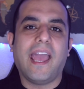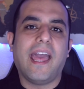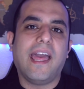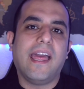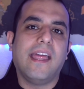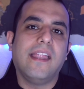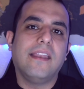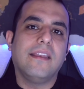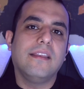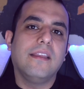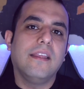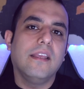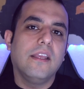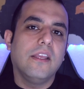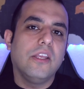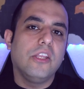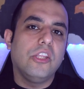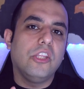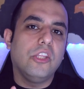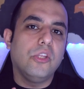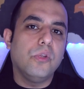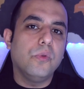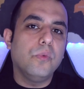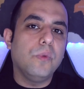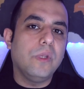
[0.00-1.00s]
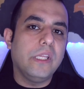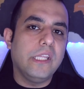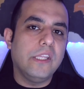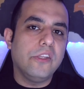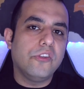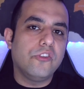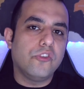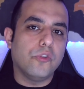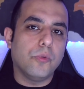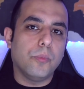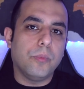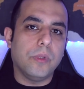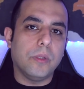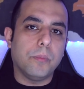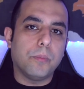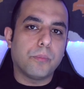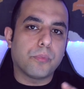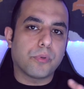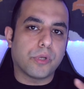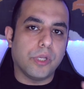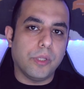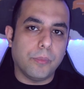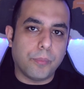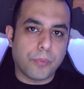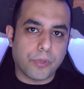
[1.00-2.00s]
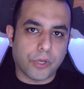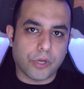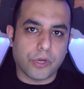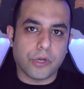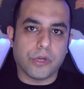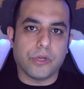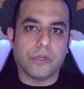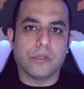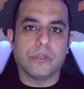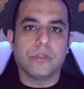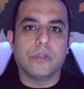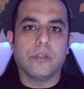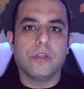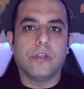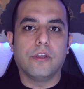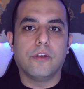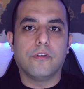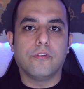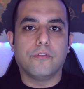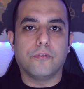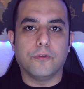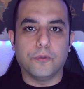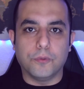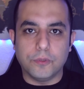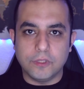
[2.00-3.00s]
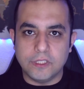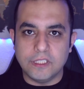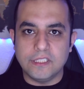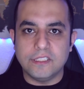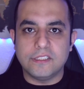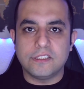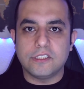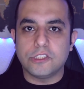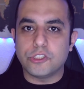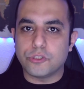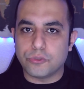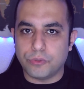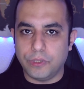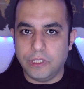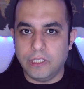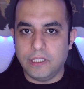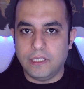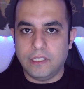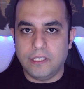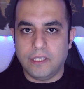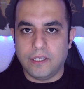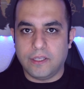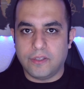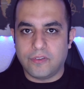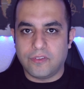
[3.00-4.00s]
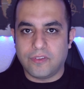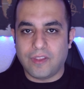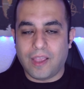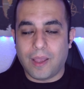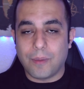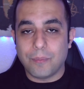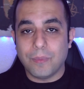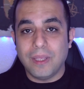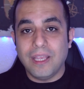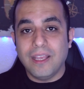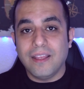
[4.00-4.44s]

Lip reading: and you need to be prepared for this tricky exam.